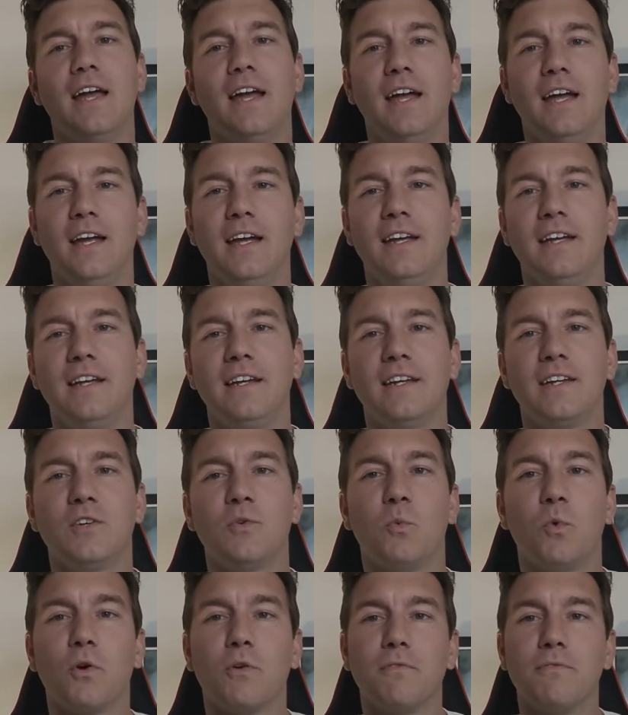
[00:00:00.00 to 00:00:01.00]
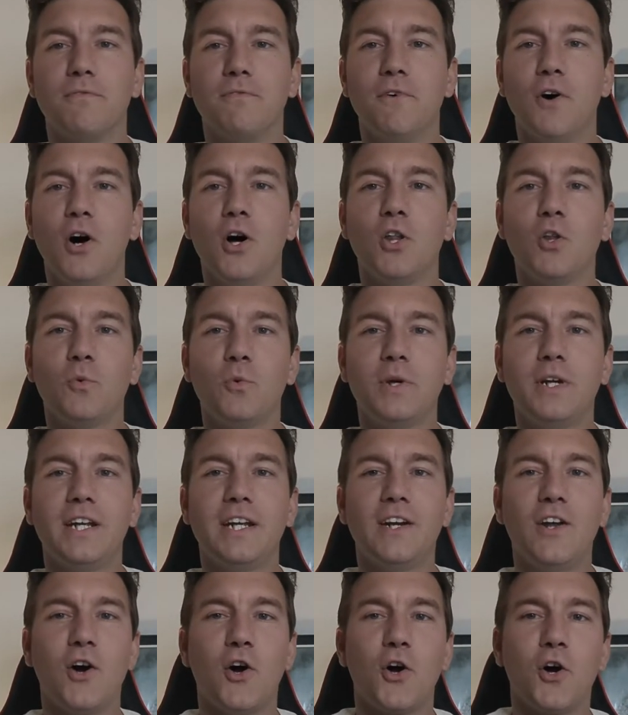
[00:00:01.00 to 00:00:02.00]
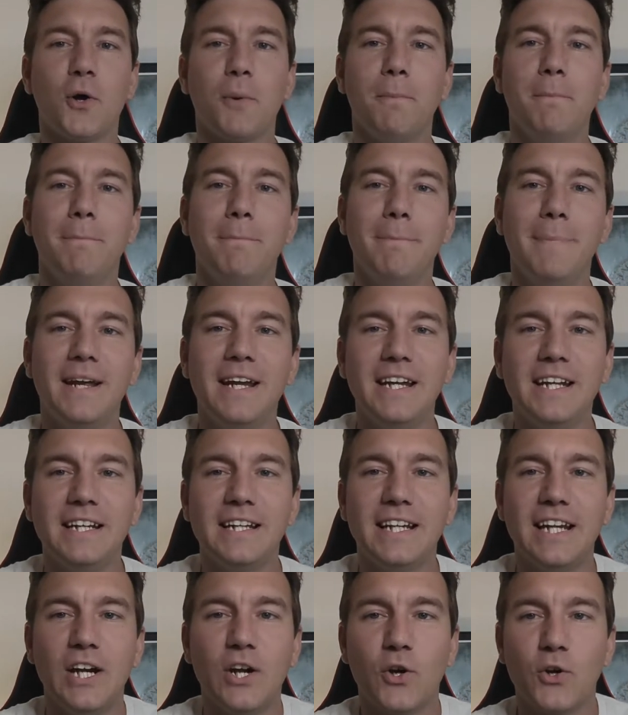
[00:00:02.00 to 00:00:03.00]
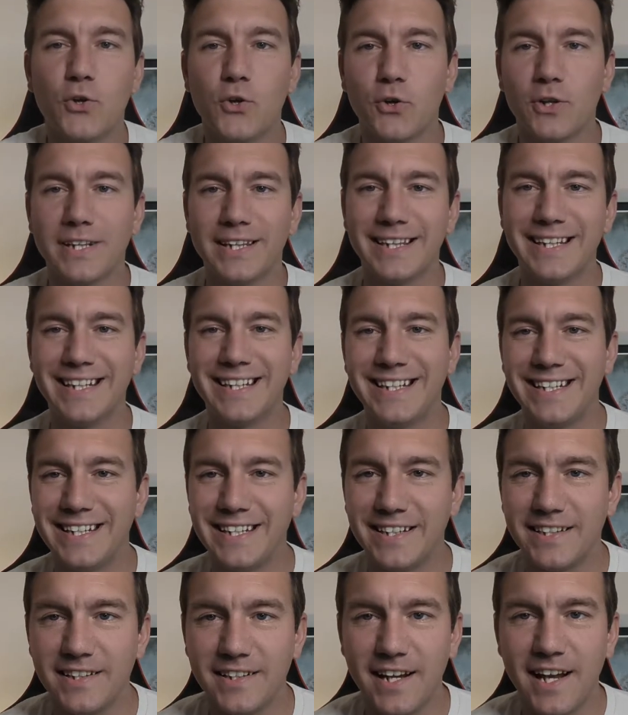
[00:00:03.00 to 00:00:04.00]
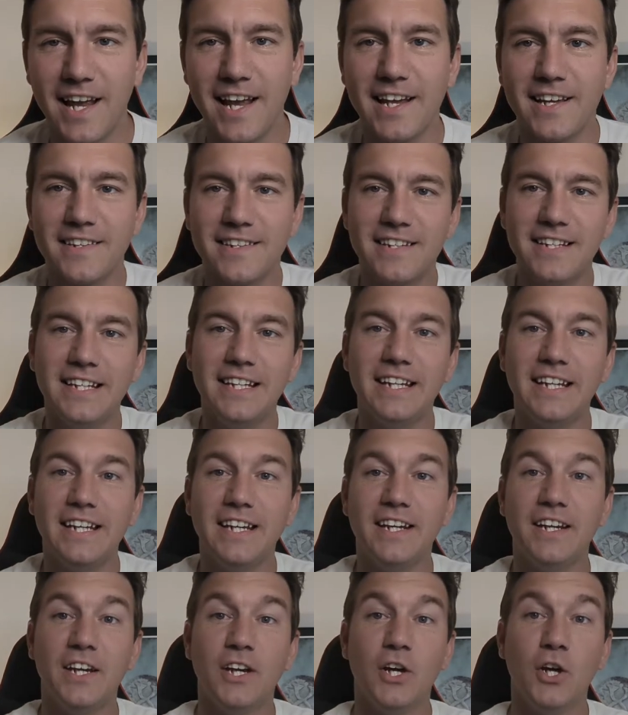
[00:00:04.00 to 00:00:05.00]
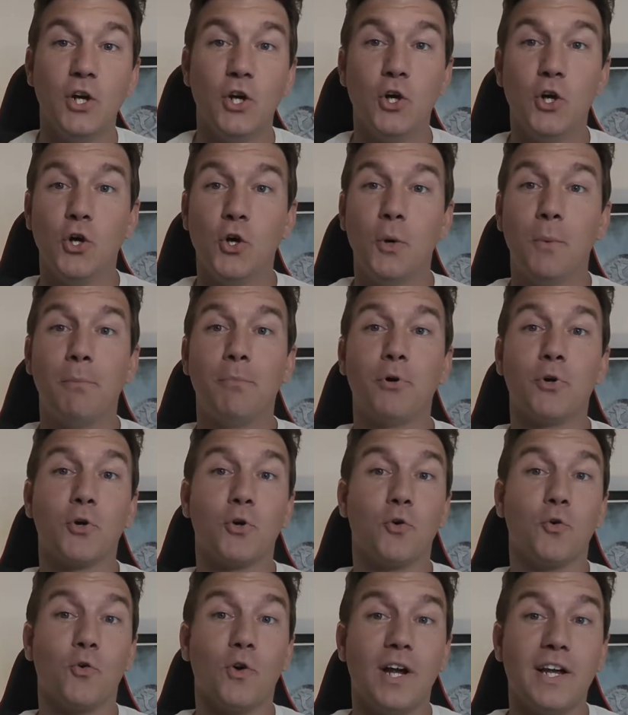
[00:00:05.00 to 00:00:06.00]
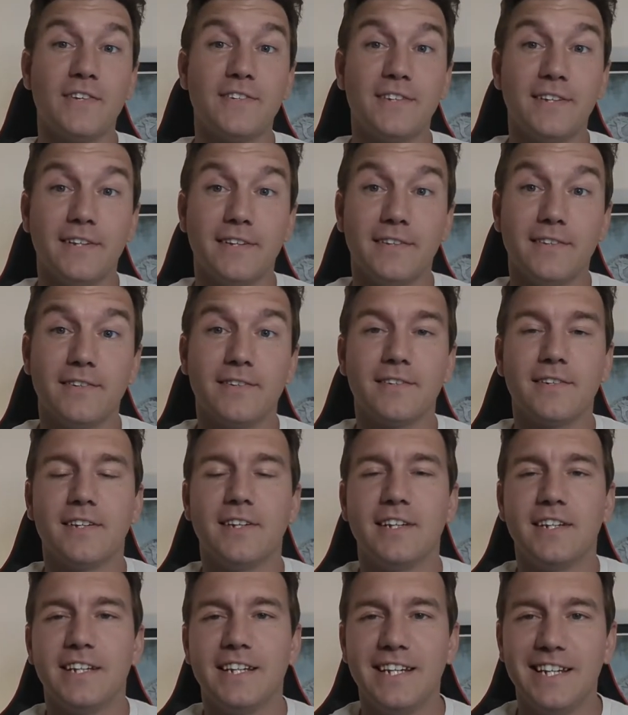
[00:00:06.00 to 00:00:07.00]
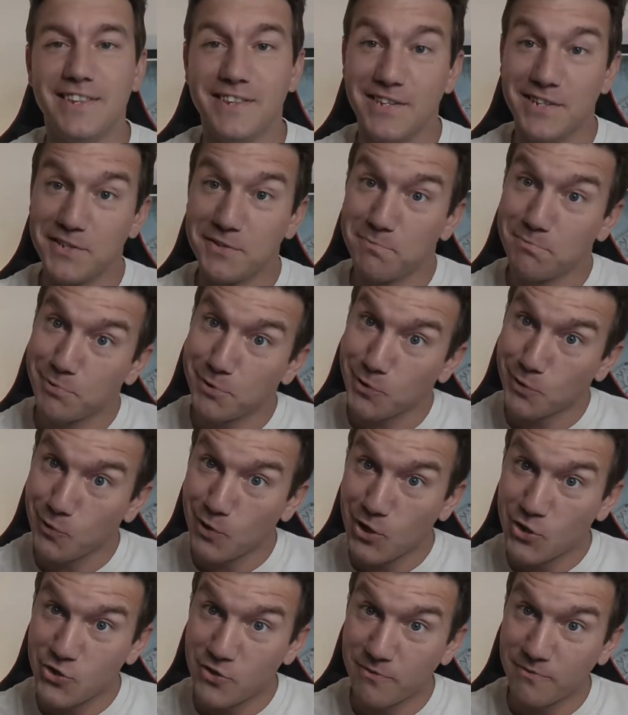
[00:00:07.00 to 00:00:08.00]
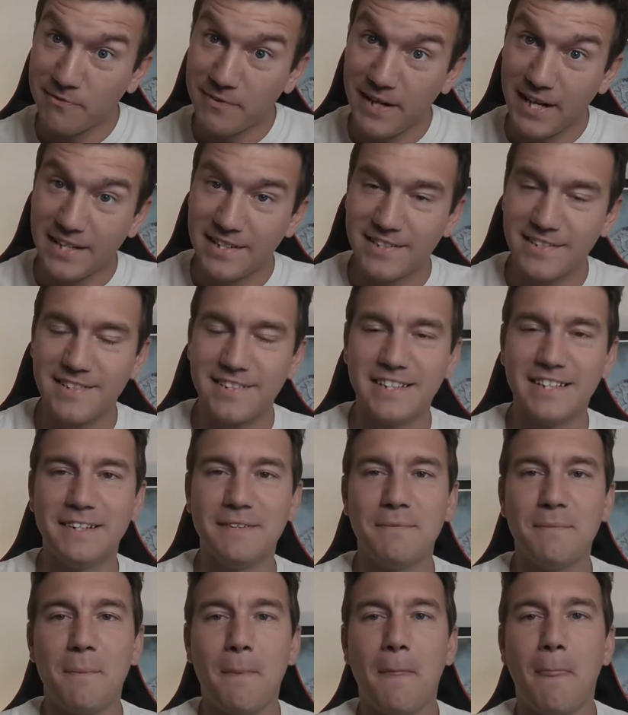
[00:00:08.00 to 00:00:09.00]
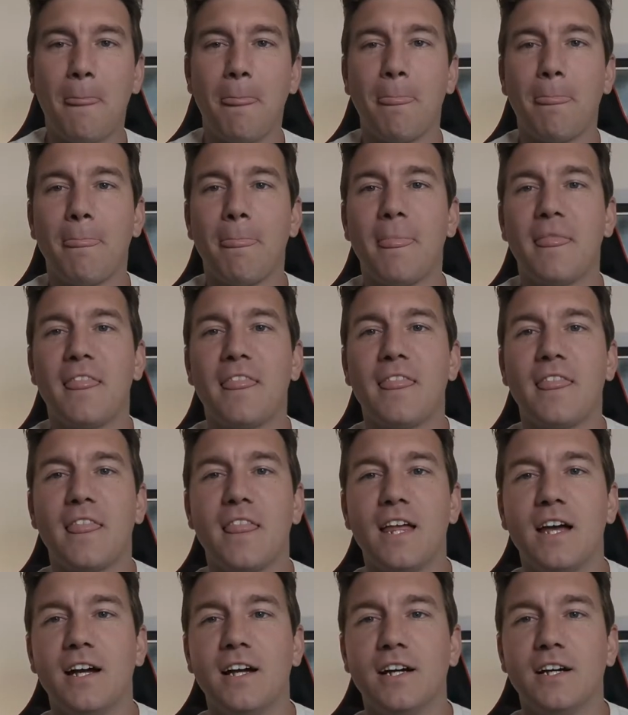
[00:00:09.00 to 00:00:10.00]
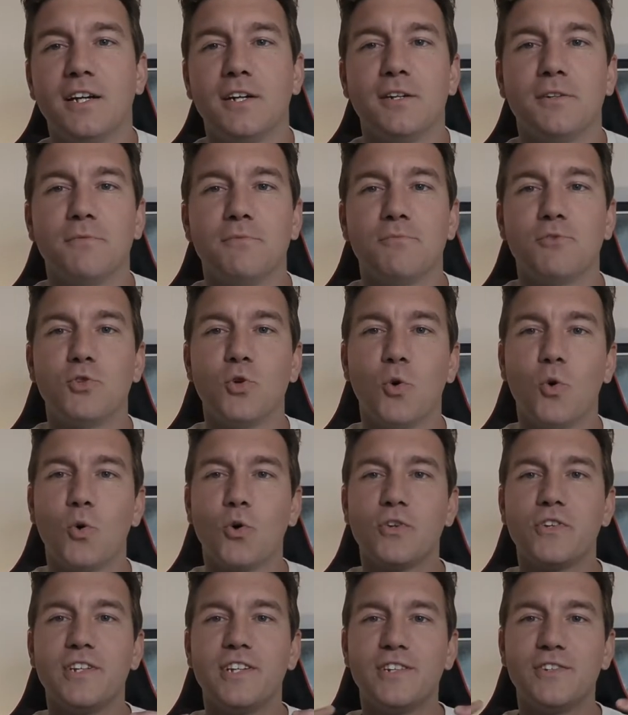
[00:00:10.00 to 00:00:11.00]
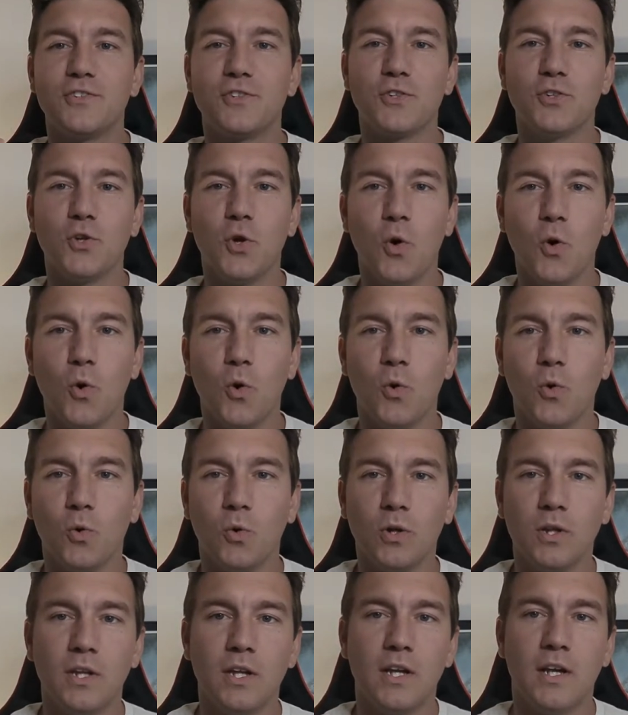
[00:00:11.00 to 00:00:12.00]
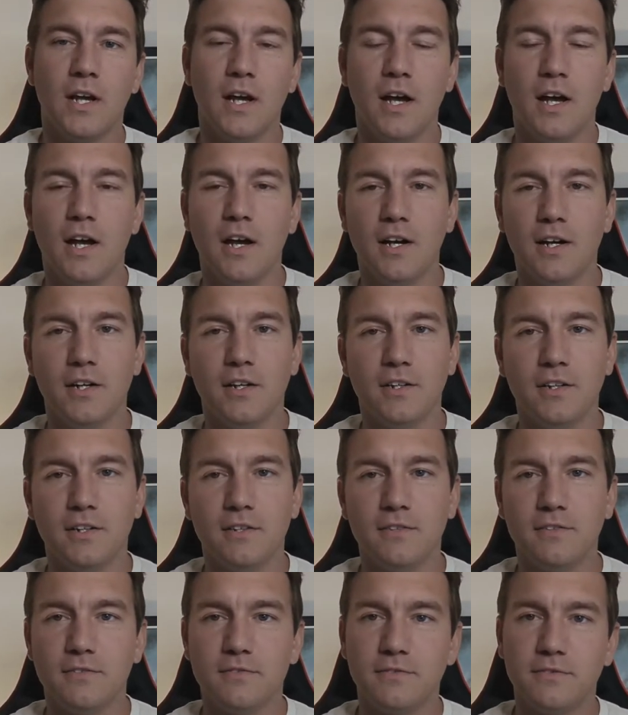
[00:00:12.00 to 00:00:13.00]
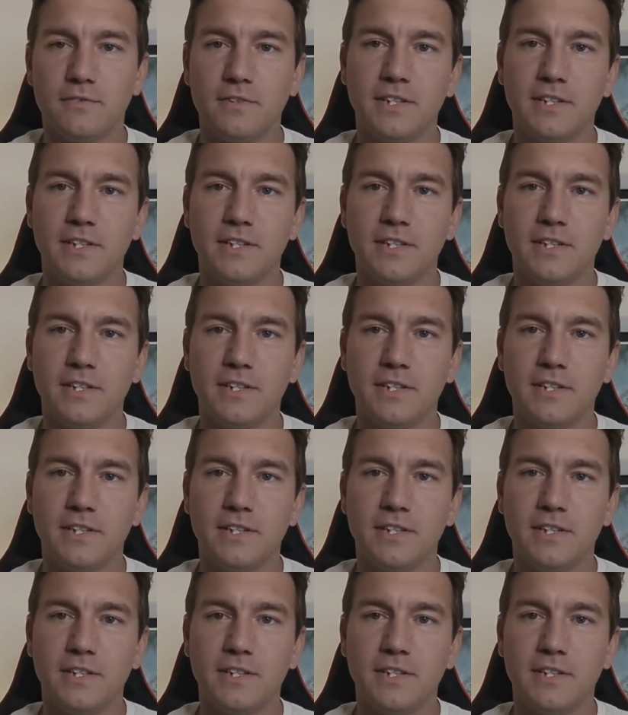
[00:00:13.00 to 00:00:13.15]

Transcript: and we're following our main character, Lindon, as he progresses in this progression fantasy um, towards his goal of